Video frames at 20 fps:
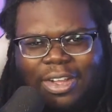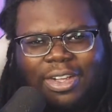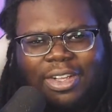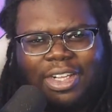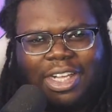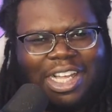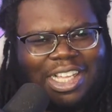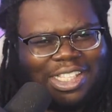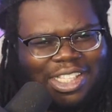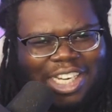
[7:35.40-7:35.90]

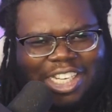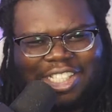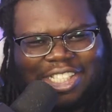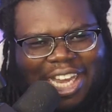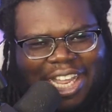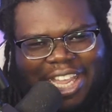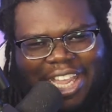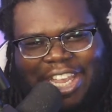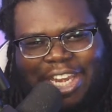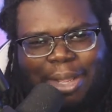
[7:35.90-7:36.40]
Isn't this like
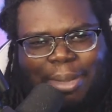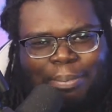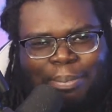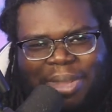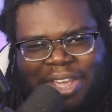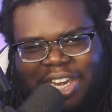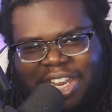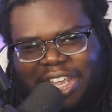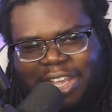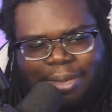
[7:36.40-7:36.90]
in the
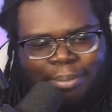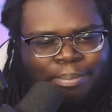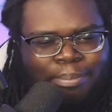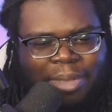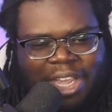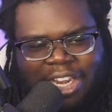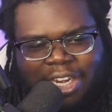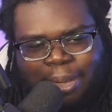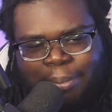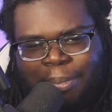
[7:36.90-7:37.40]

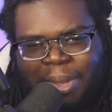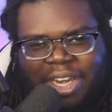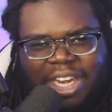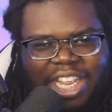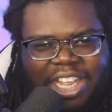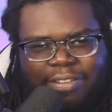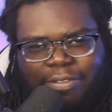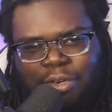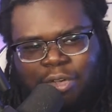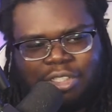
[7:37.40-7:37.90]

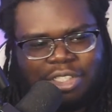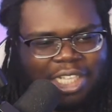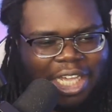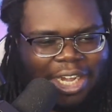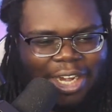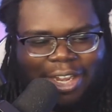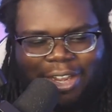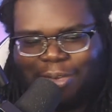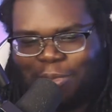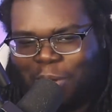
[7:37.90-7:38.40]
medieval setting,
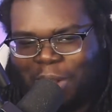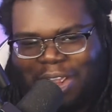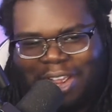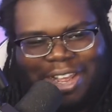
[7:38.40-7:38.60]
right?